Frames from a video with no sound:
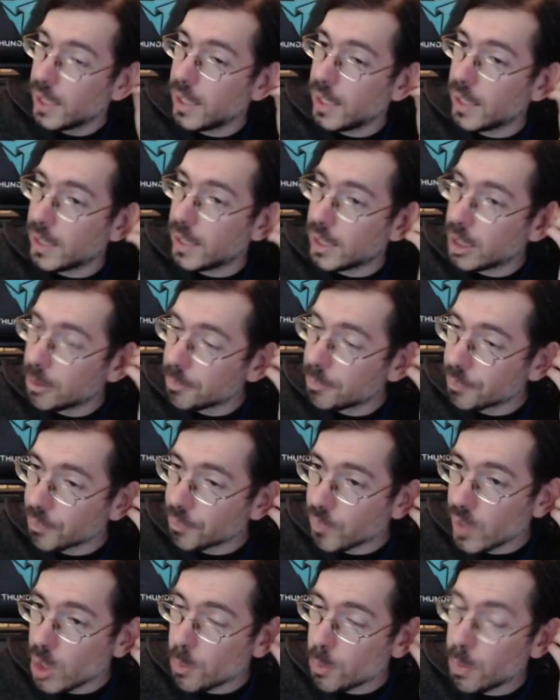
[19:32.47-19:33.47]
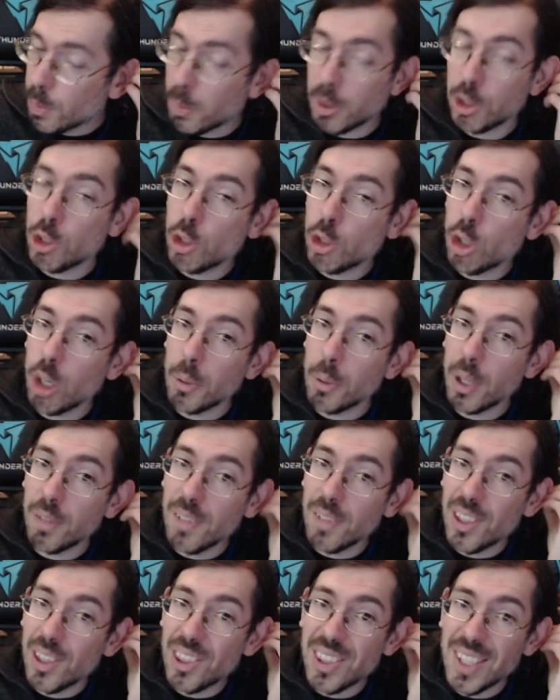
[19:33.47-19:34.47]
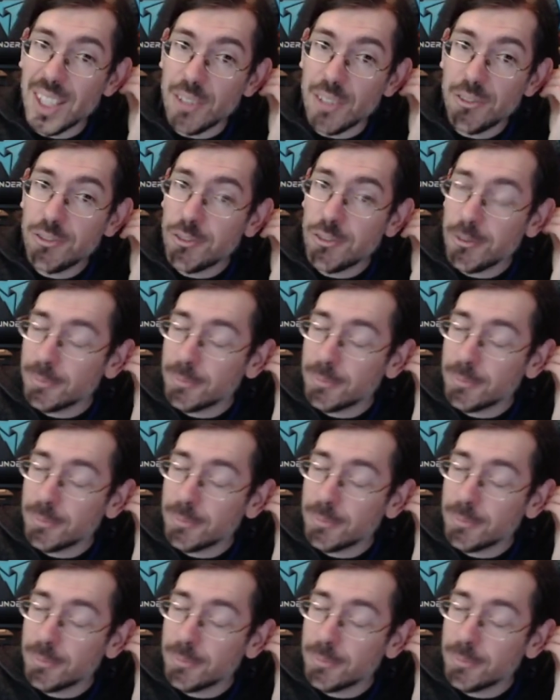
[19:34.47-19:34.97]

It's pretty much the story of a thief